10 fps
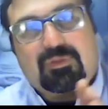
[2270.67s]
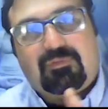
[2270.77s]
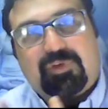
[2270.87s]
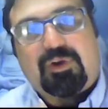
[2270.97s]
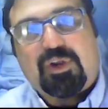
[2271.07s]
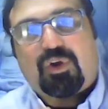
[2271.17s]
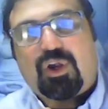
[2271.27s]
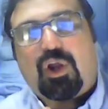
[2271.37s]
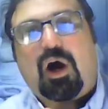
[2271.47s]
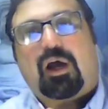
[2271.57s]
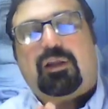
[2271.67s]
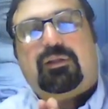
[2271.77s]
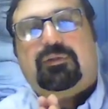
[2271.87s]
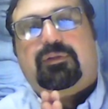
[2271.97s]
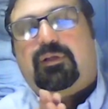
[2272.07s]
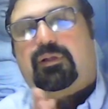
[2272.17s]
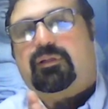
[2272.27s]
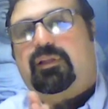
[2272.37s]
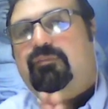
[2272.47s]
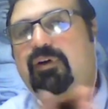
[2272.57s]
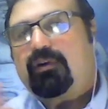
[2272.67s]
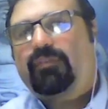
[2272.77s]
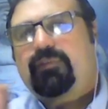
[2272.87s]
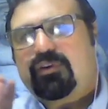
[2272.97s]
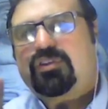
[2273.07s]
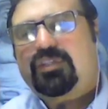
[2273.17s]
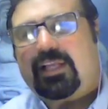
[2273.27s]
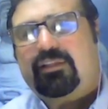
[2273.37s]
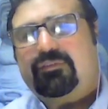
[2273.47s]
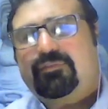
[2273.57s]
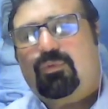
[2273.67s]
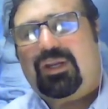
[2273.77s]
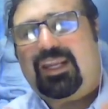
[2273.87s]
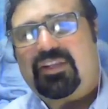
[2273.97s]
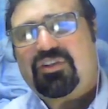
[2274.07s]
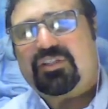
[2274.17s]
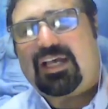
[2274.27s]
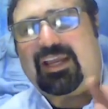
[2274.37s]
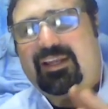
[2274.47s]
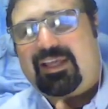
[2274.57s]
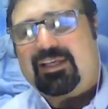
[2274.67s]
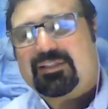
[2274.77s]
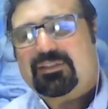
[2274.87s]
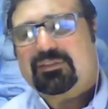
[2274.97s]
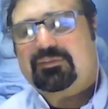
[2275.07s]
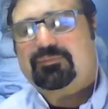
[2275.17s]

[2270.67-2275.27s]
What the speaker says: Very early on, the very first set of religious ideas